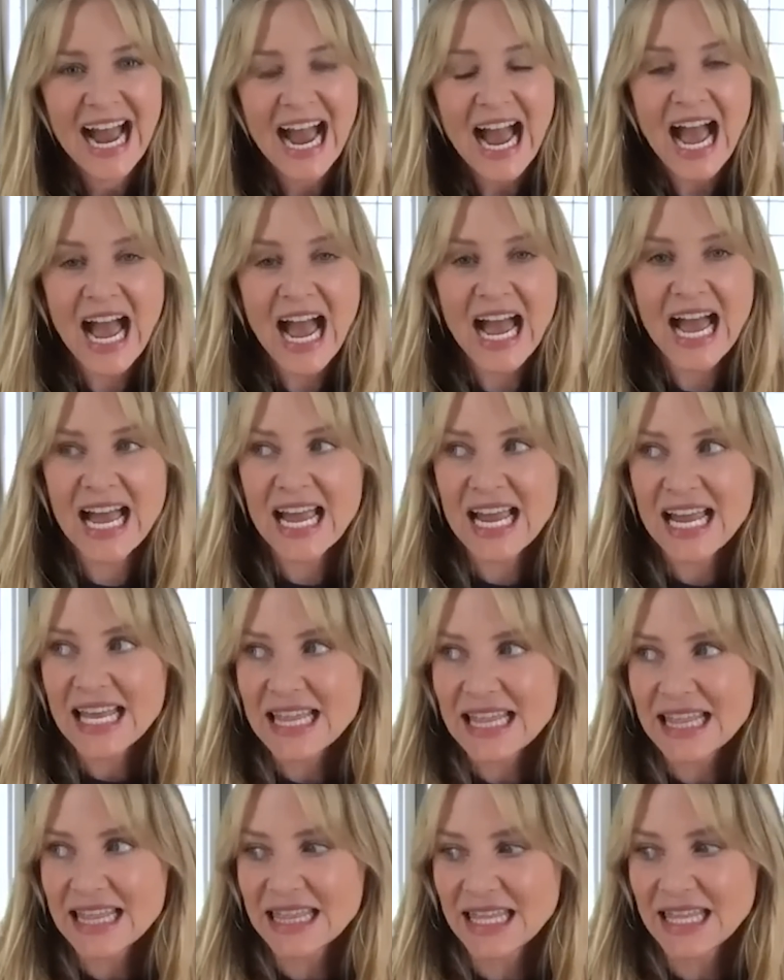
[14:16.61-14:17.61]

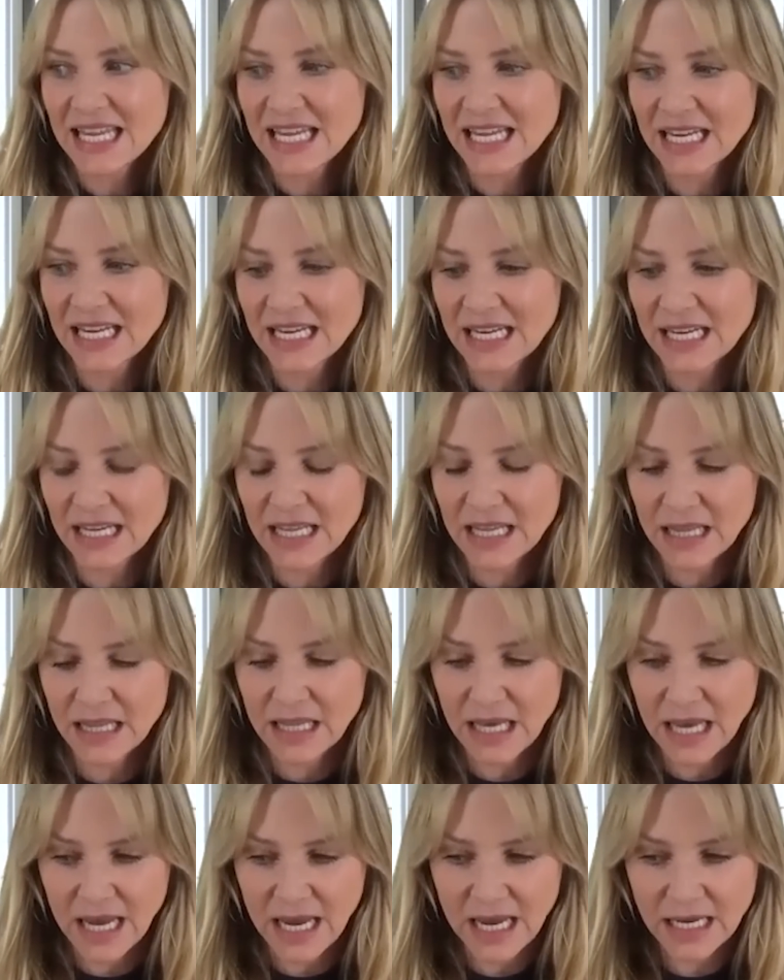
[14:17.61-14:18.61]
I think
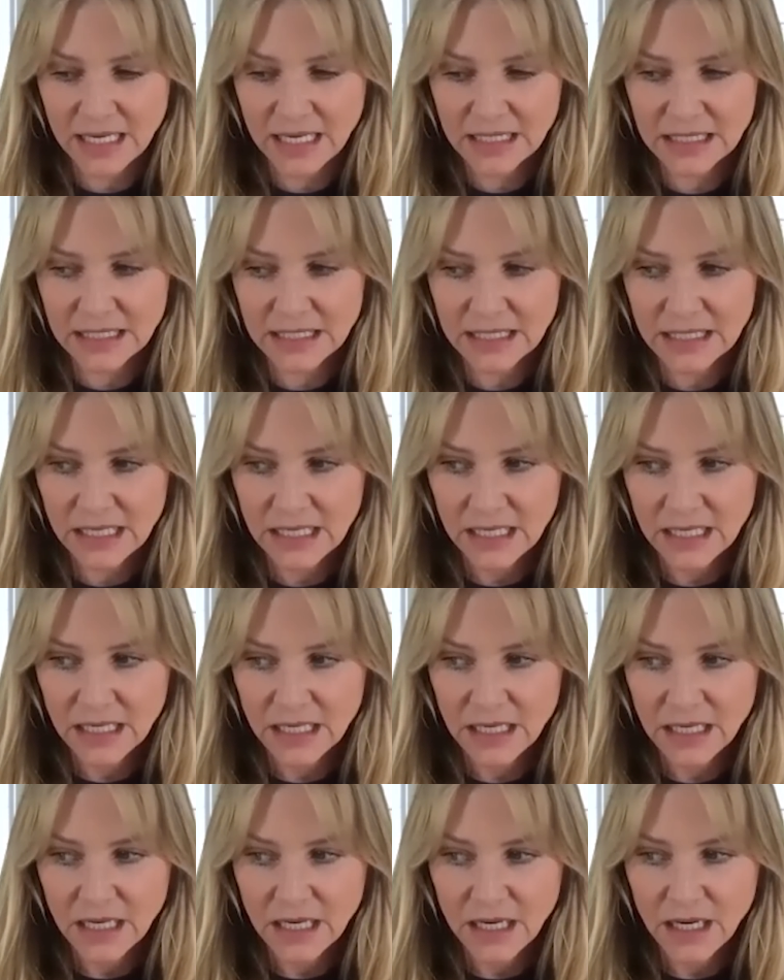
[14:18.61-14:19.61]
that,
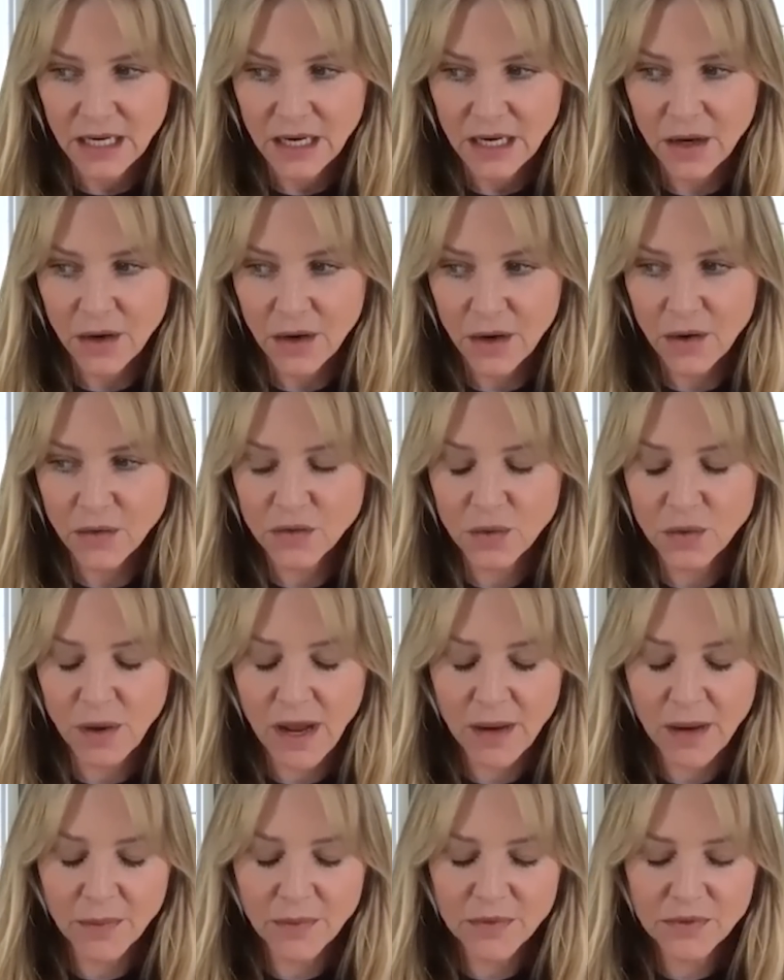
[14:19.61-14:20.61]
so
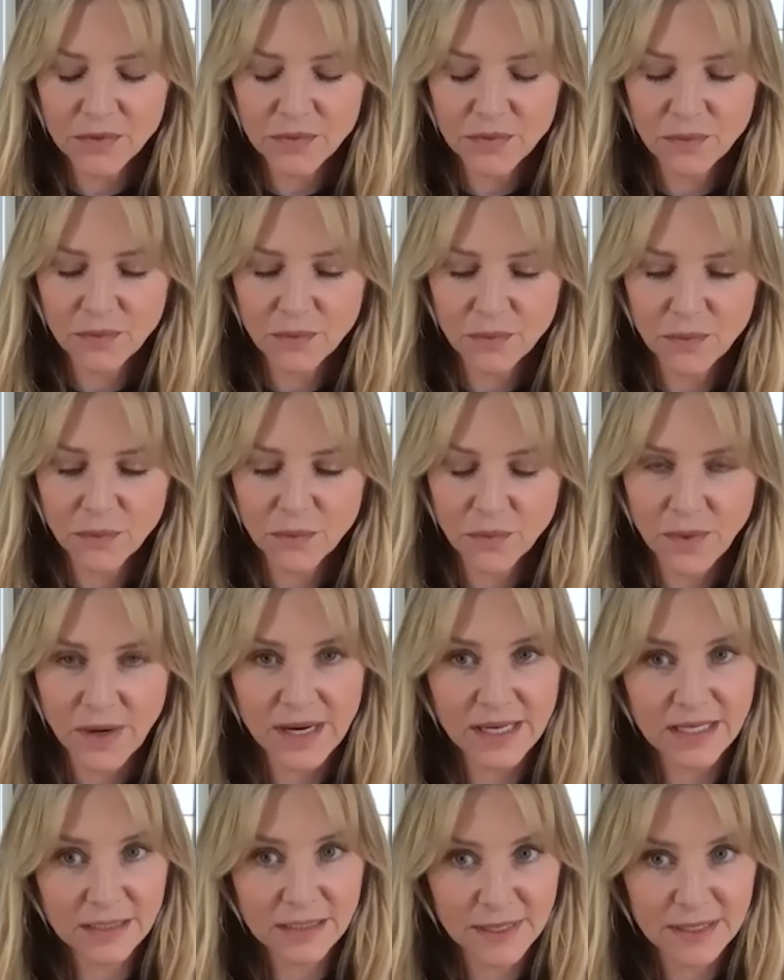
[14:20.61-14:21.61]
I was
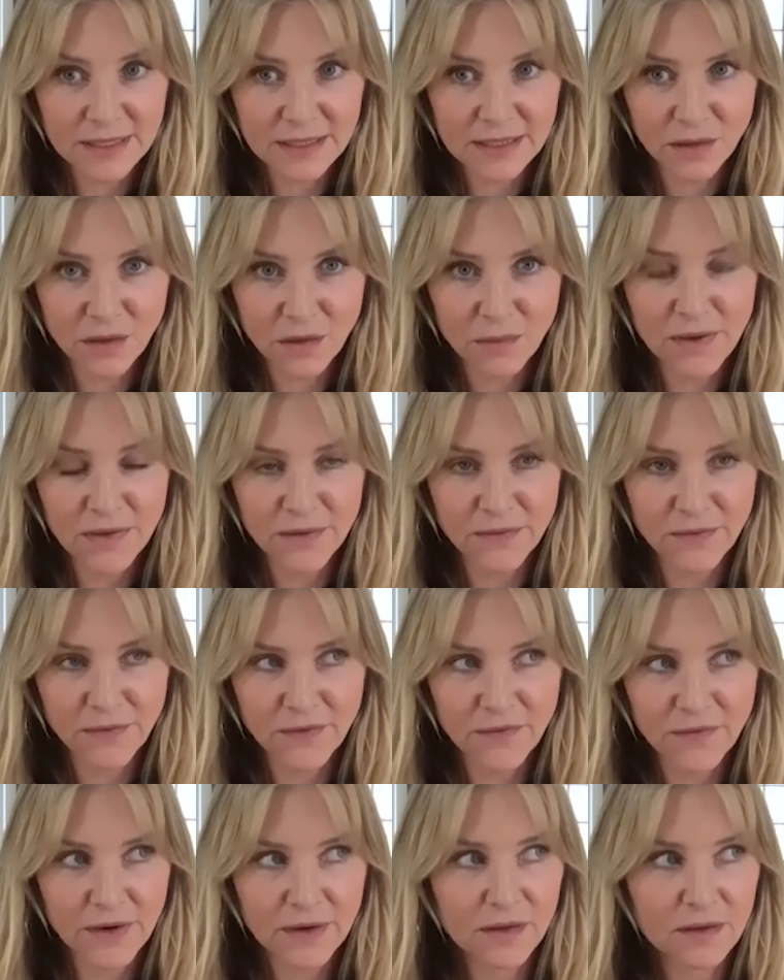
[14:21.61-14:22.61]
raised by a single mother
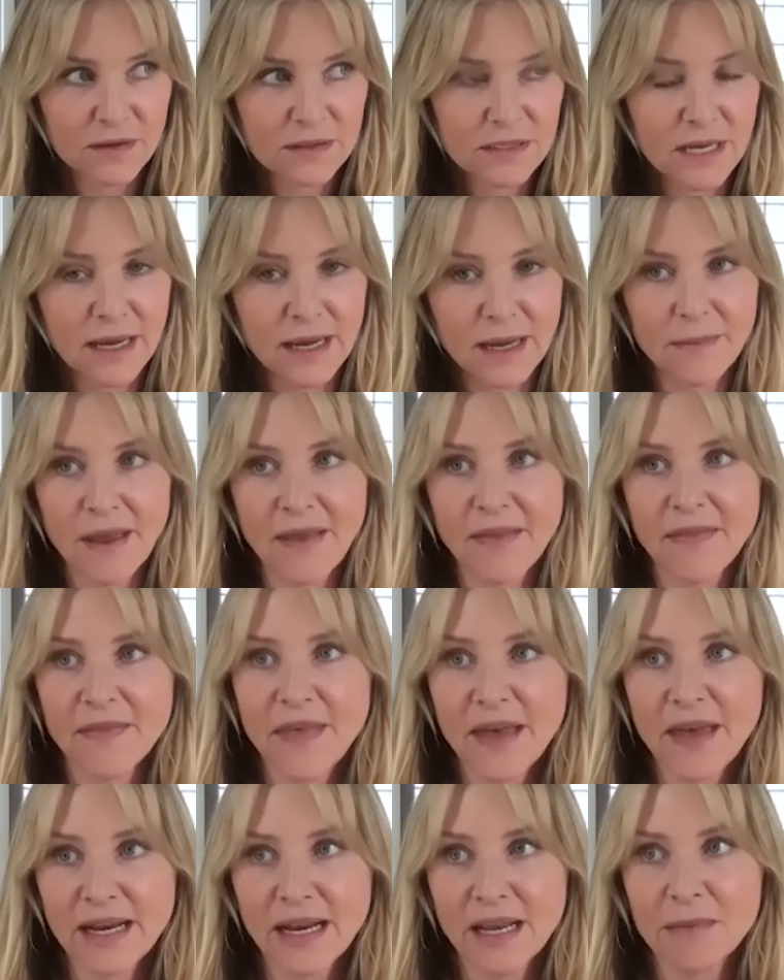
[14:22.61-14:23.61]
for a very long time.
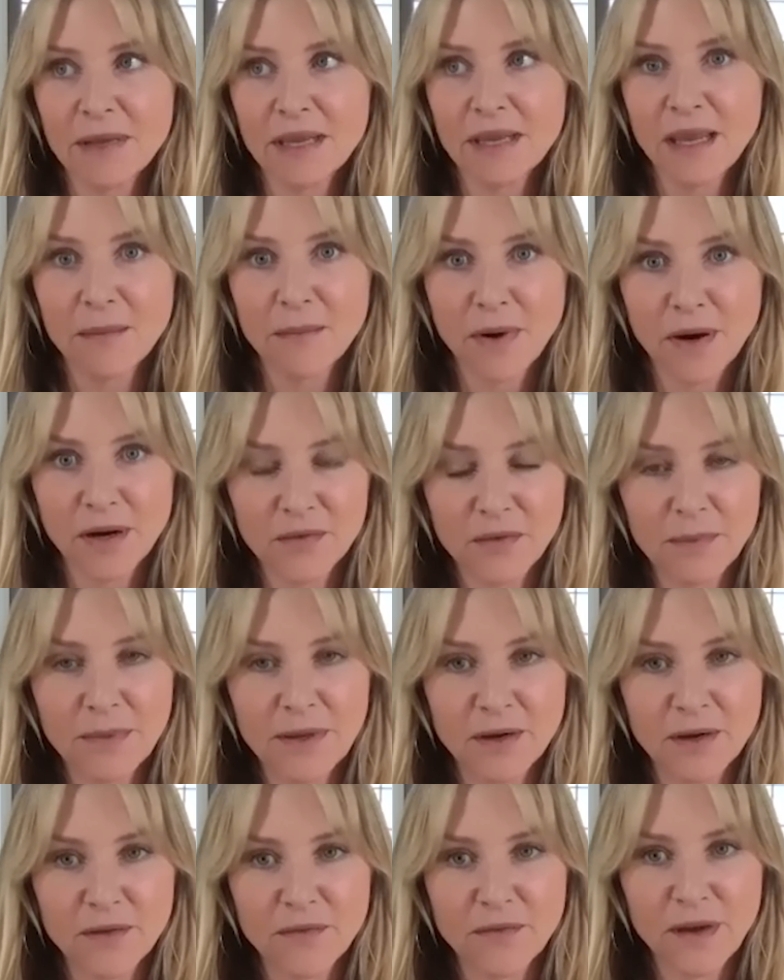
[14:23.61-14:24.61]
And then I became part of a
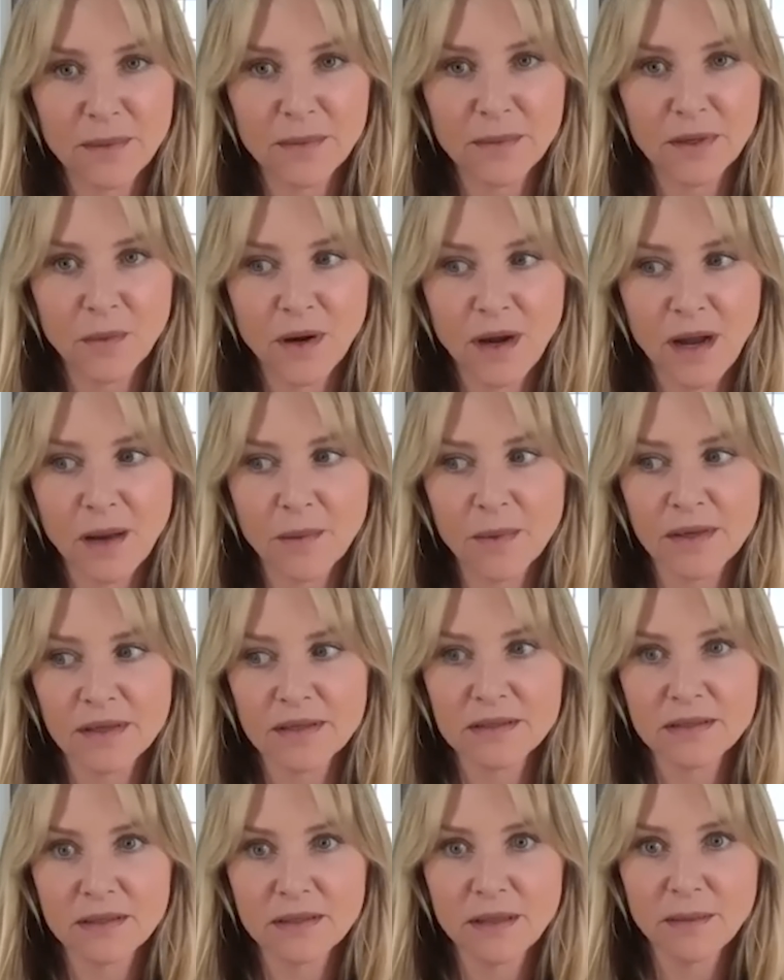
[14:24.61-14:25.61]
bigger family where I
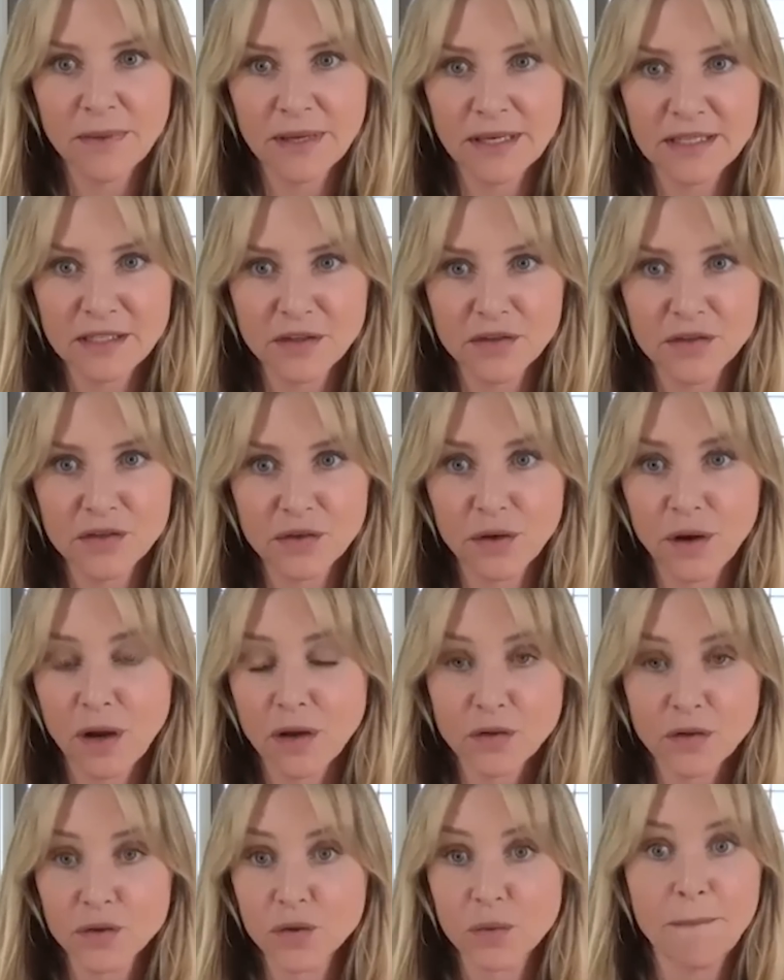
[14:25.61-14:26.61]
was the big sister
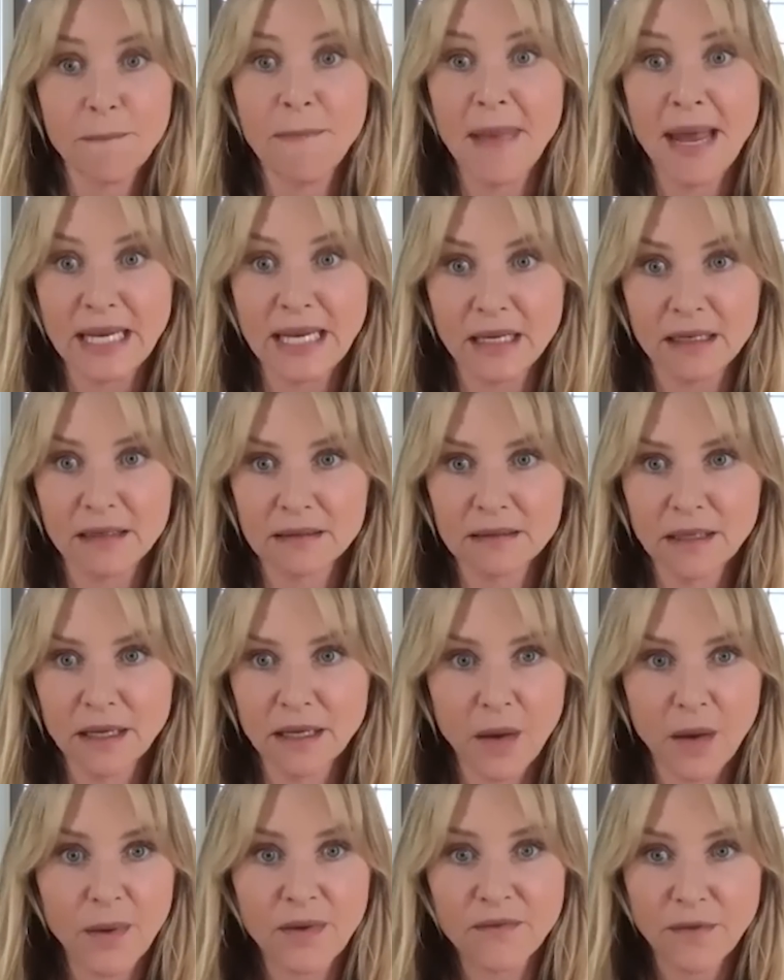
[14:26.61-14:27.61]
to many.
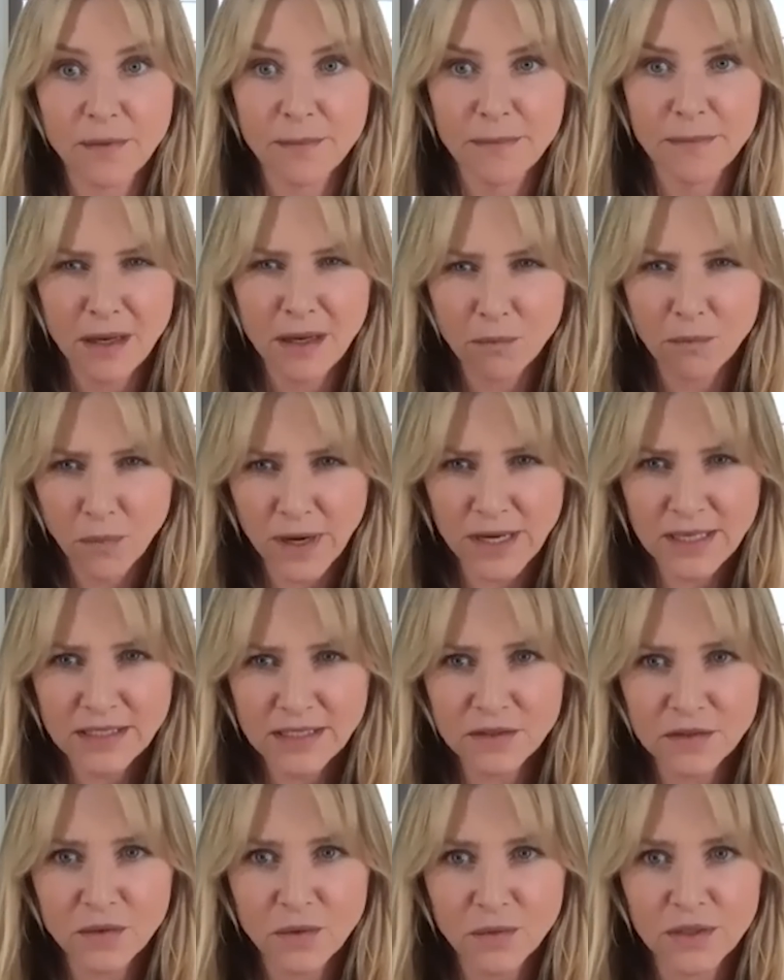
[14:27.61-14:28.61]
Like, I went from being
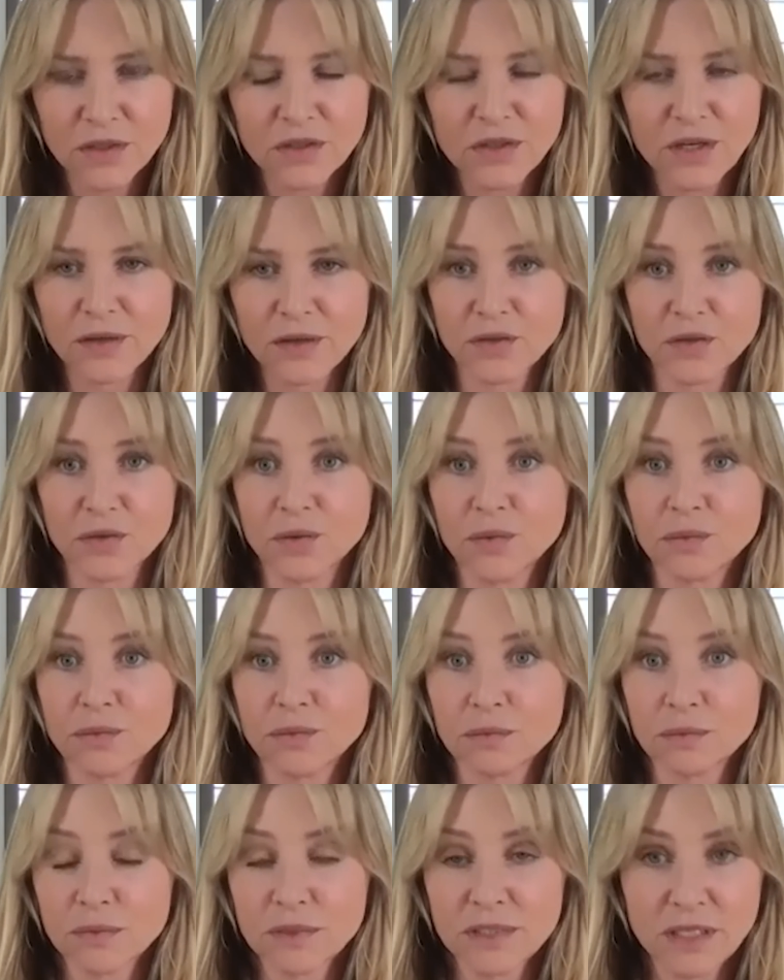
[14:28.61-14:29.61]
raised as an only child to
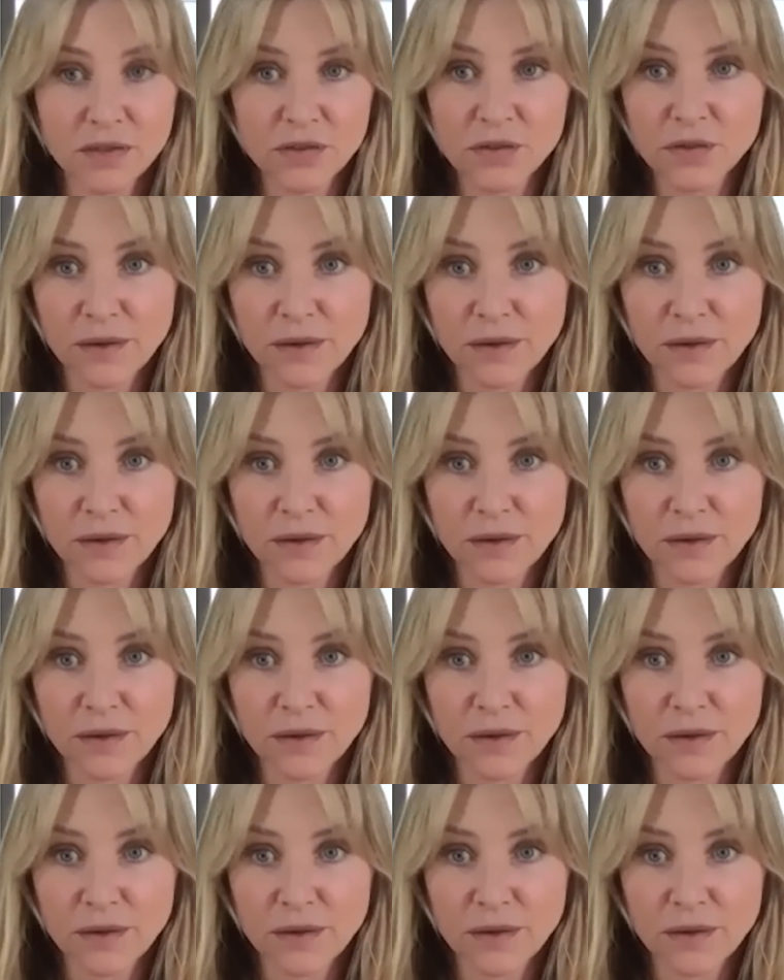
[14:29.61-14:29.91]
sister